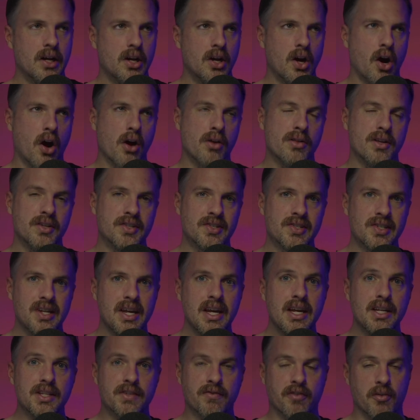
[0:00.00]
are the
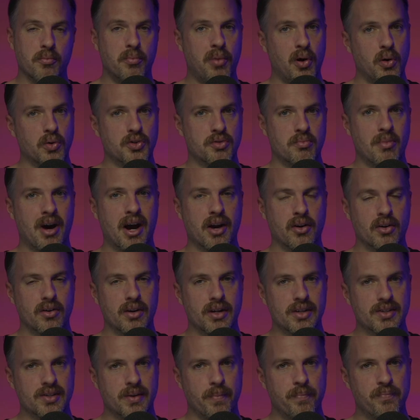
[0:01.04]
seeds for
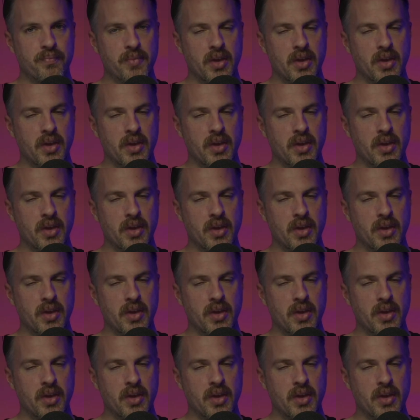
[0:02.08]
postmodernism.